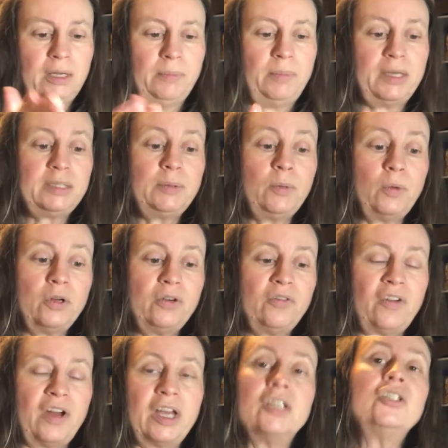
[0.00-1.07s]
Makes me wonder if
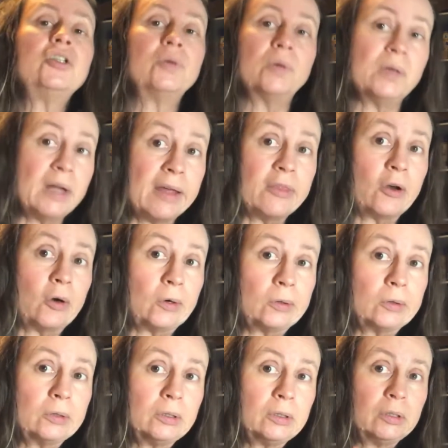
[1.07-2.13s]
I could do another
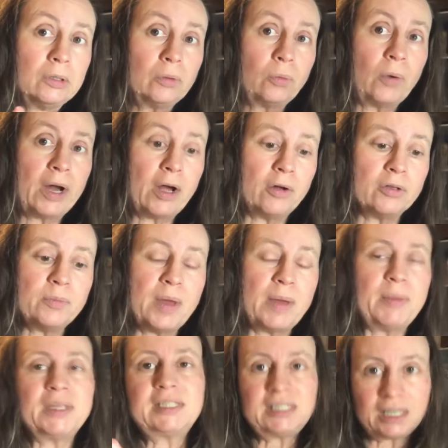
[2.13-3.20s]
round.
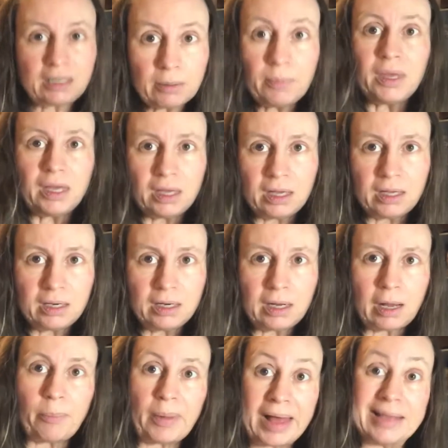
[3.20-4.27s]
Maybe stick them in
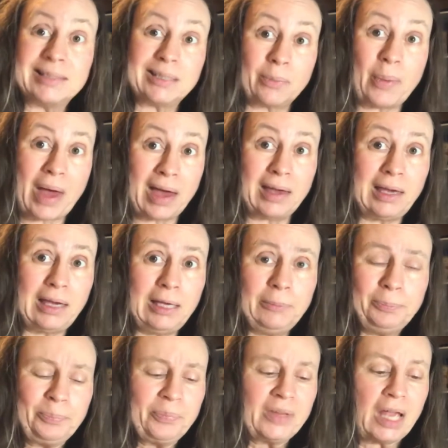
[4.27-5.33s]
a plastic baggie
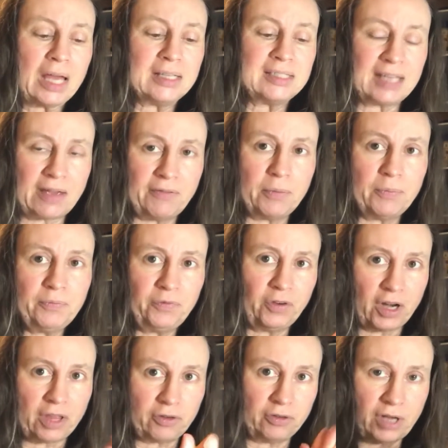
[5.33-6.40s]
and save them for
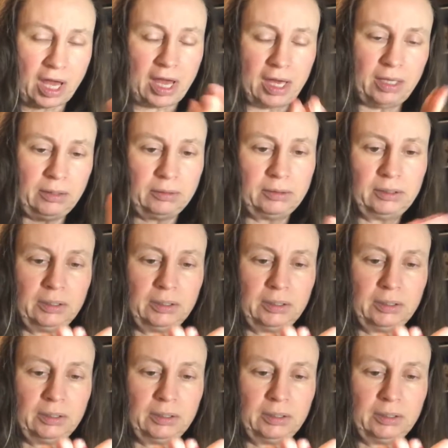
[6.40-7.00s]
another day.